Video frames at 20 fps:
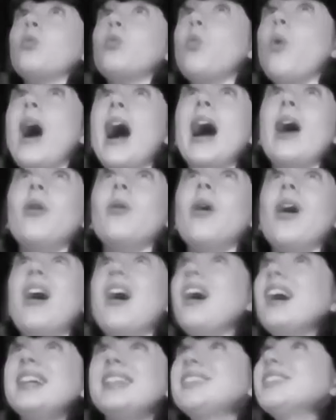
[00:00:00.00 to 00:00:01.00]
Wow,
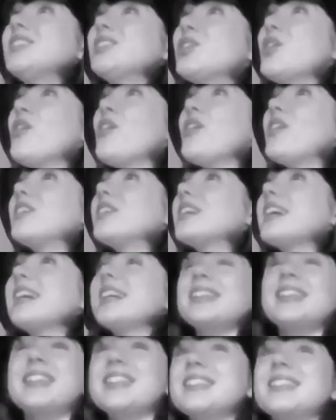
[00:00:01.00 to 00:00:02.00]
I can talk!
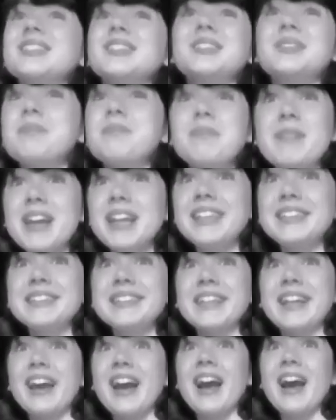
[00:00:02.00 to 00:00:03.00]
This is
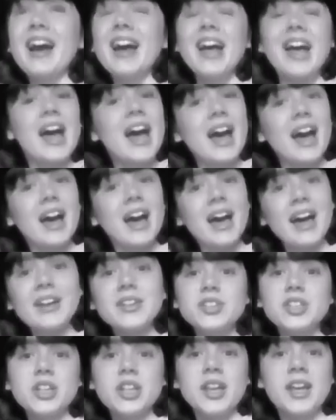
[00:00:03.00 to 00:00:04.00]
amazing!
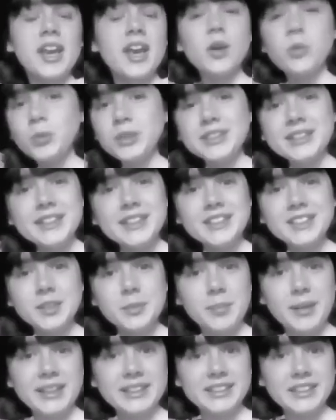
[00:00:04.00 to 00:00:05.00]
Actually, it wasn't as
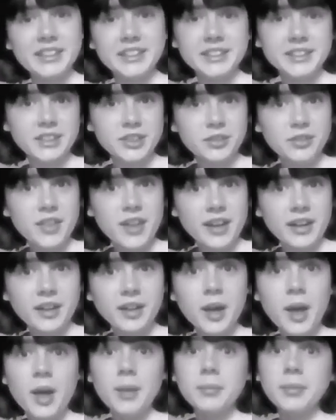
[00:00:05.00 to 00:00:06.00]
amazing as you think,
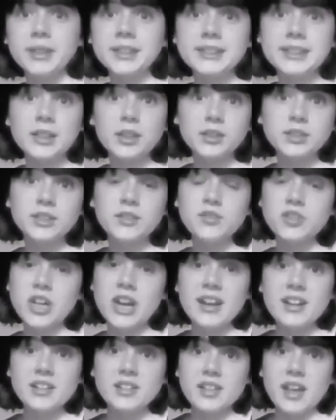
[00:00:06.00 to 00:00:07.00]
because lots of
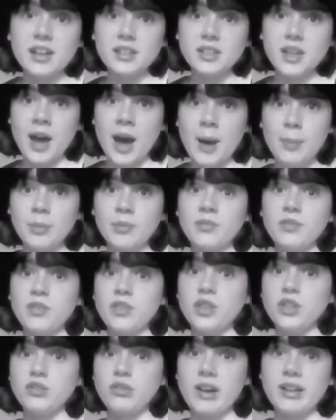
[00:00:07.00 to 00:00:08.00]
changes had to happen for
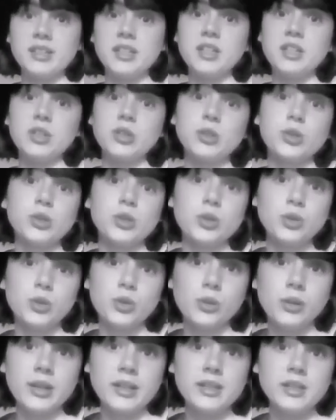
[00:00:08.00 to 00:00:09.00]
the transitions to
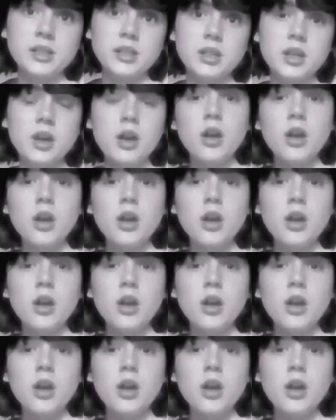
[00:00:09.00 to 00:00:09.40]
talkies.